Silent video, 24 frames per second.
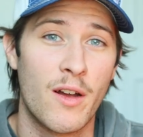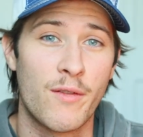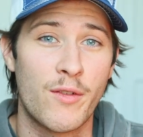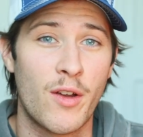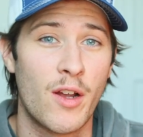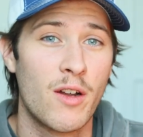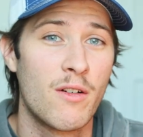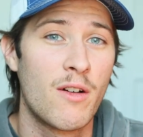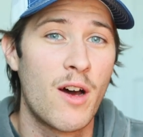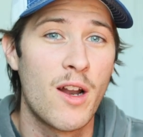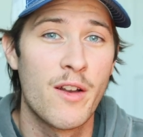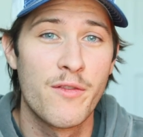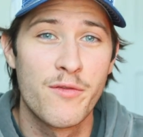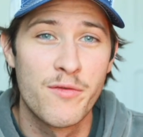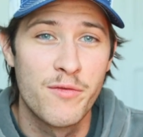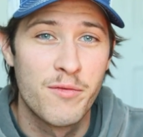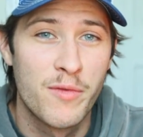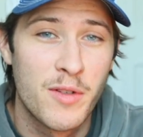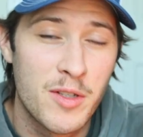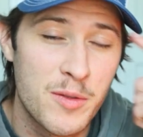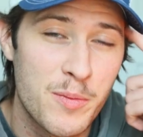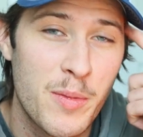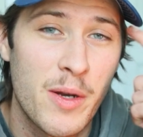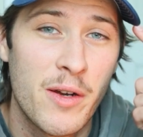I've got a lot
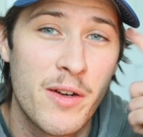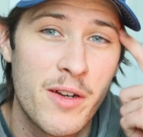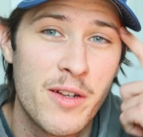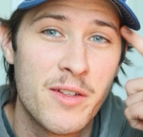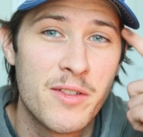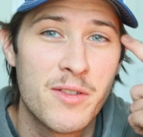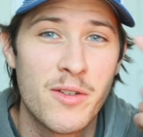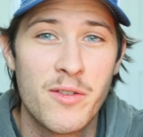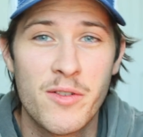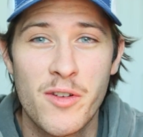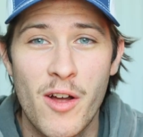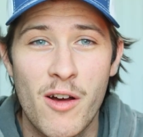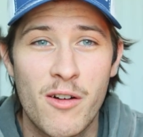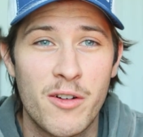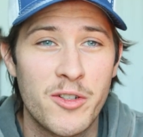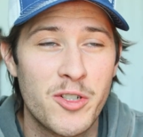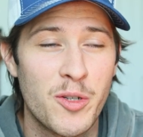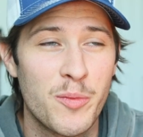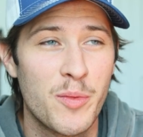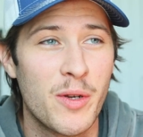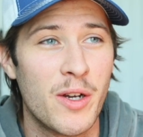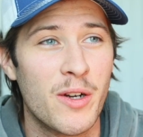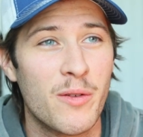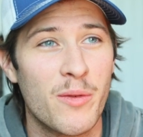of experience or knowledge
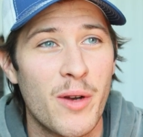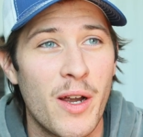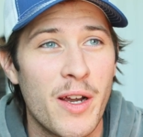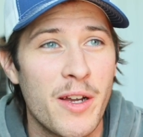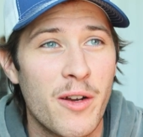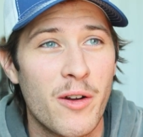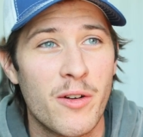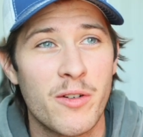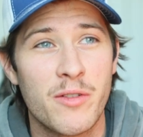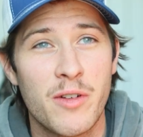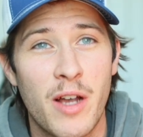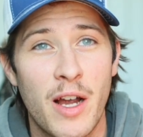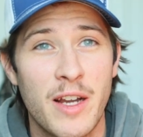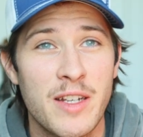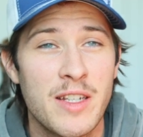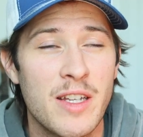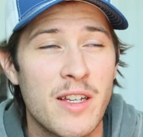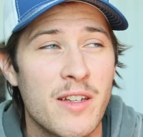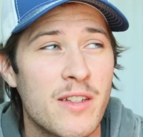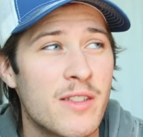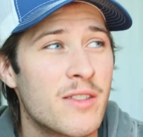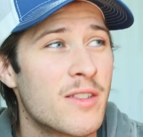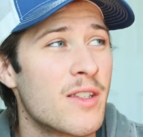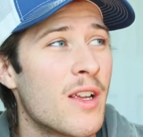up here, right? Or
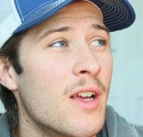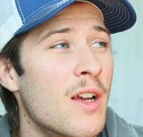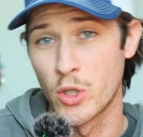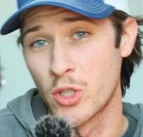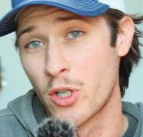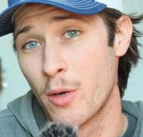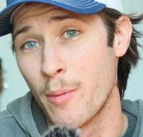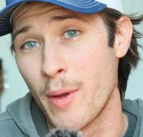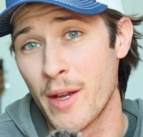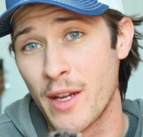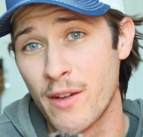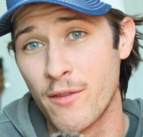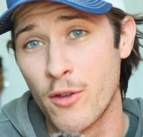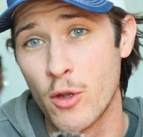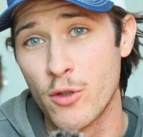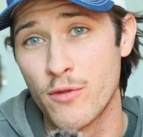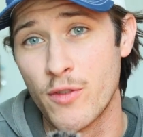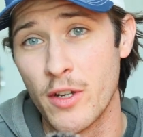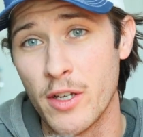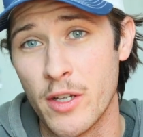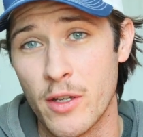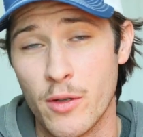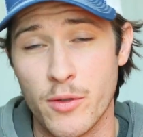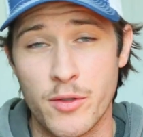ideas. So I started making those
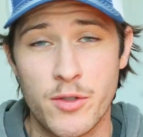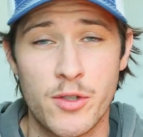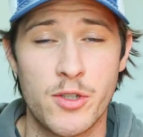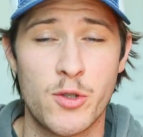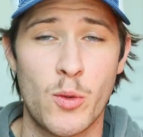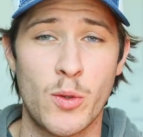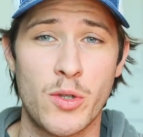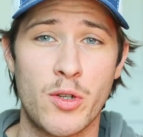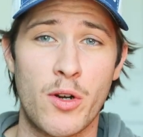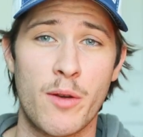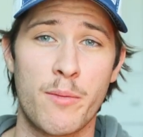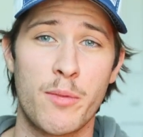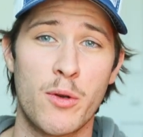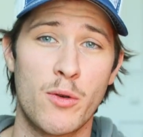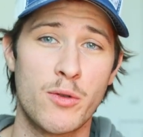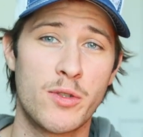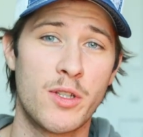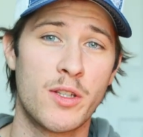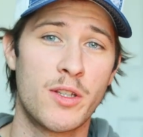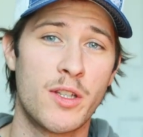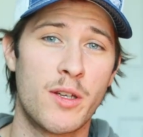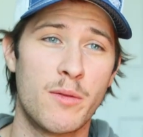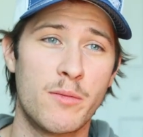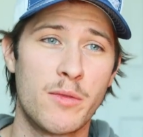videos. So I started
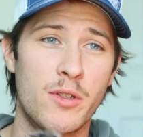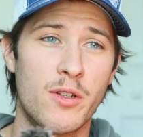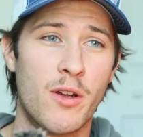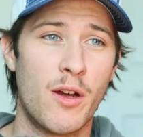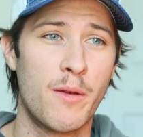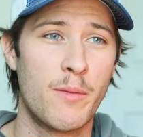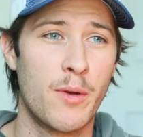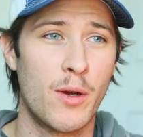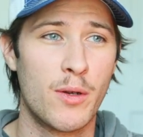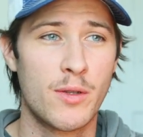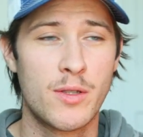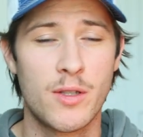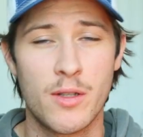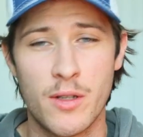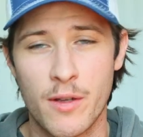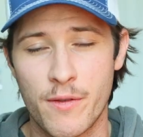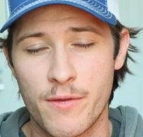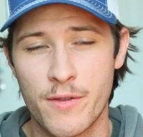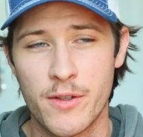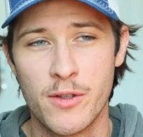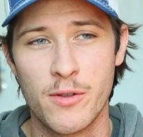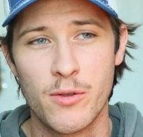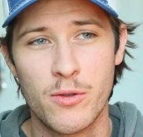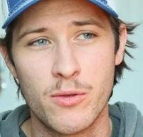posting them. You know, I posted a
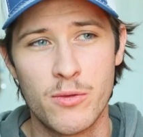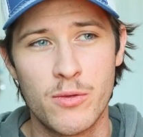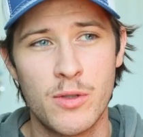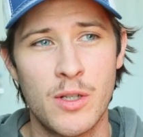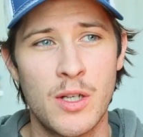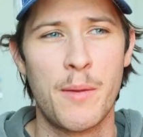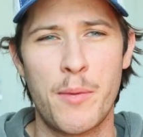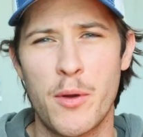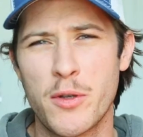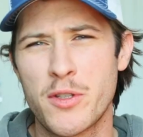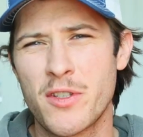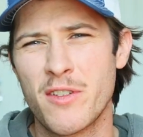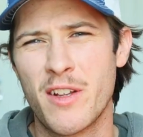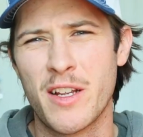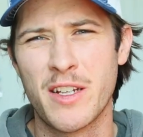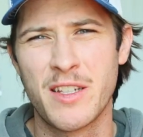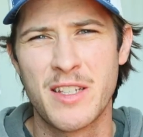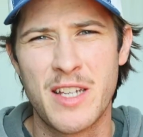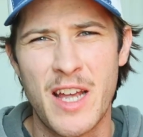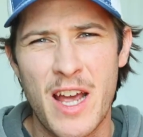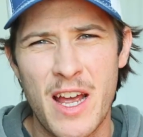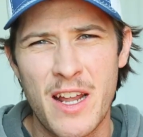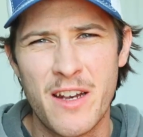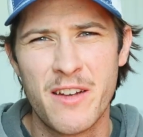few. I posted
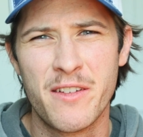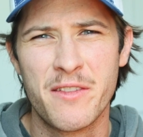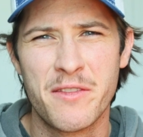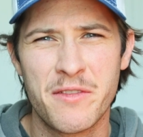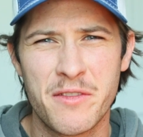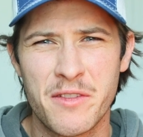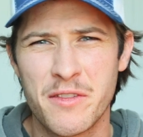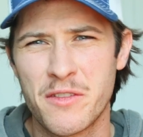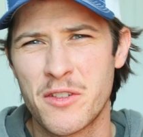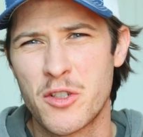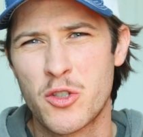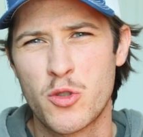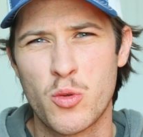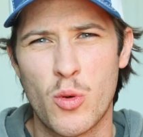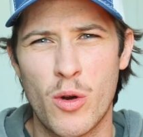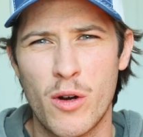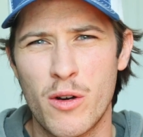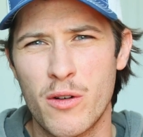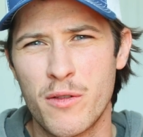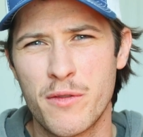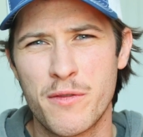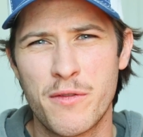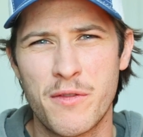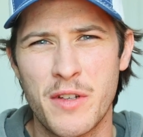like 10,
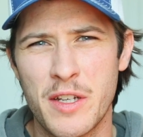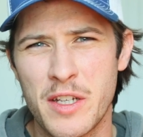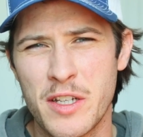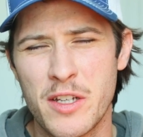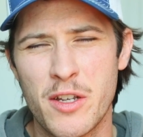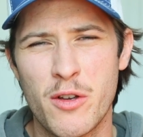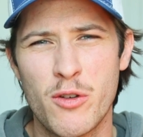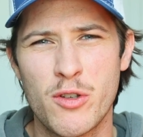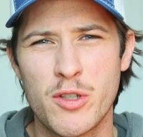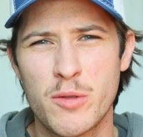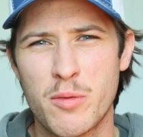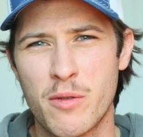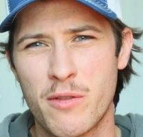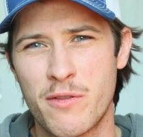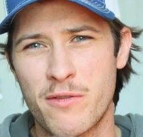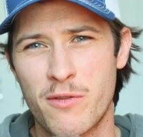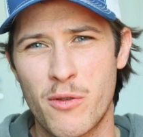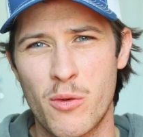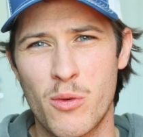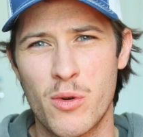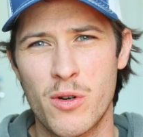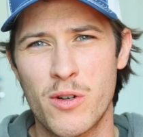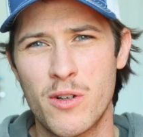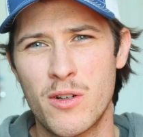12 videos
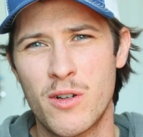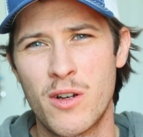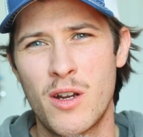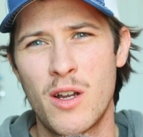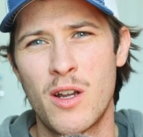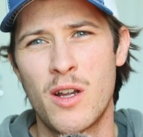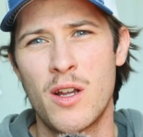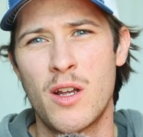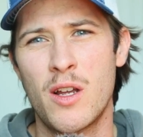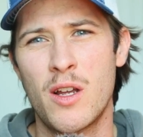before